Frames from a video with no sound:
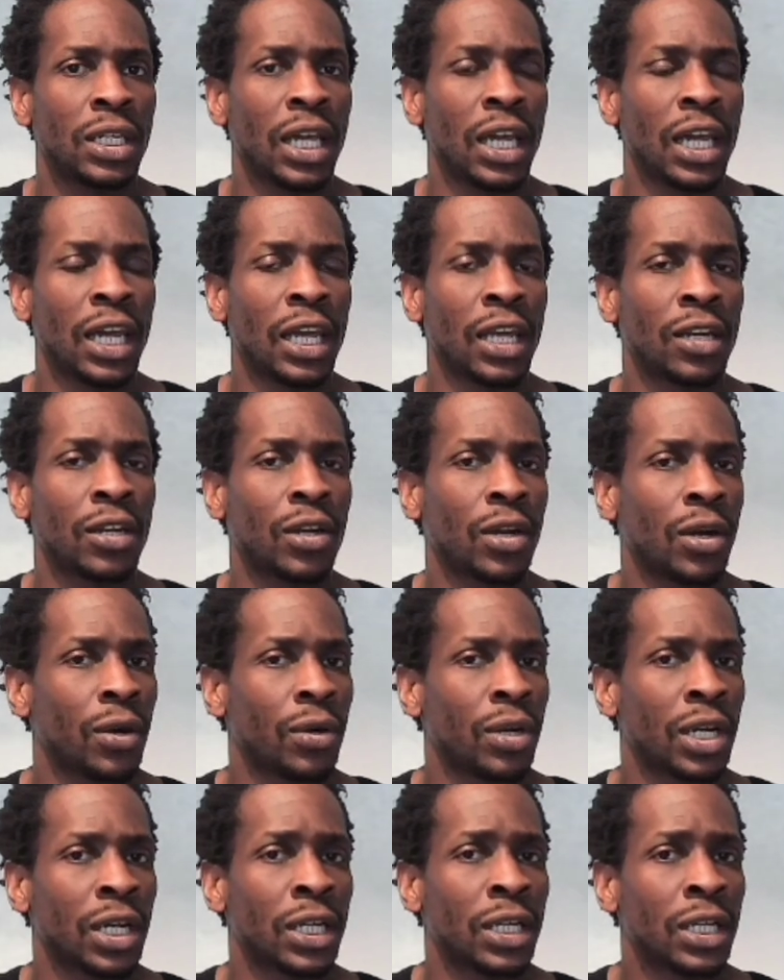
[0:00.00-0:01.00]
and
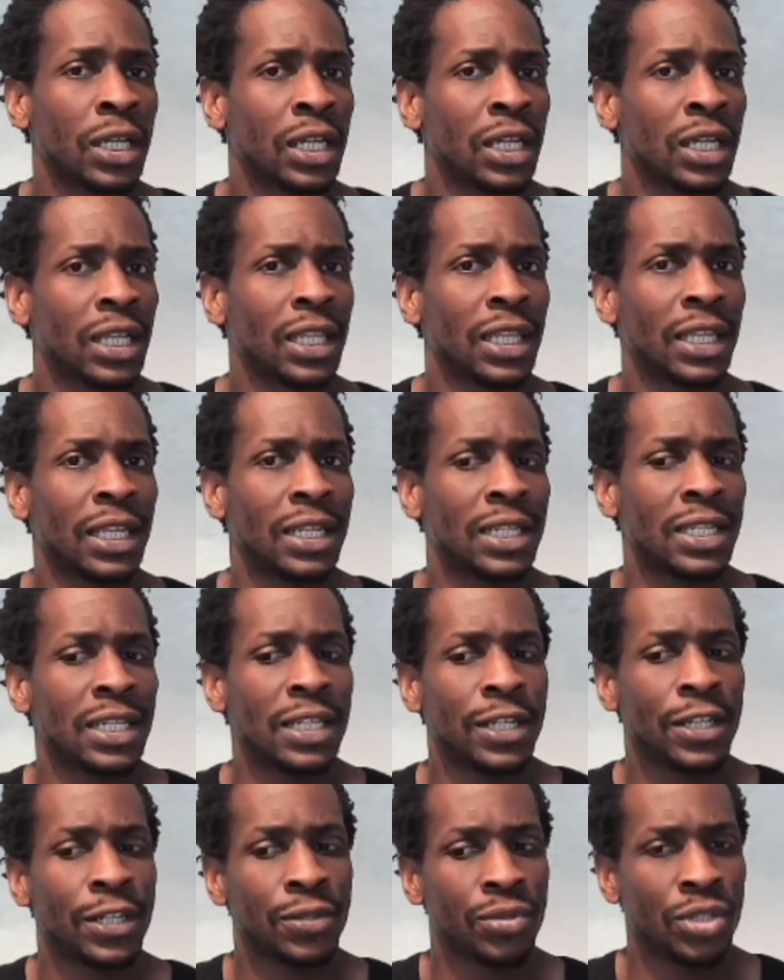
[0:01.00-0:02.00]
Coda than
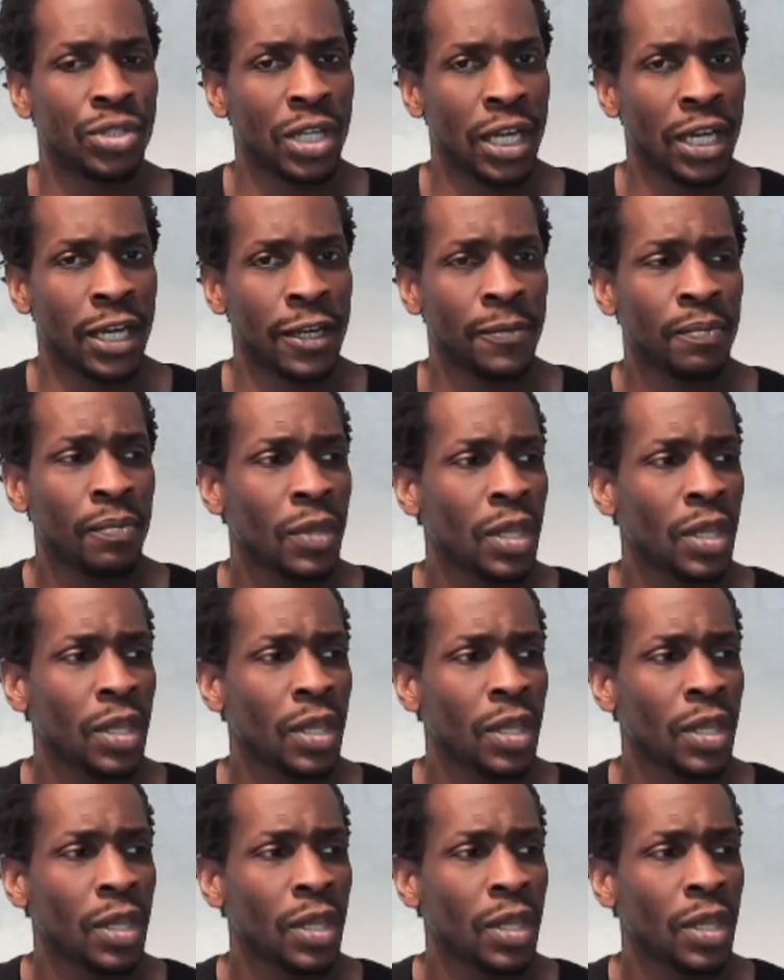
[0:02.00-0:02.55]
DOJ.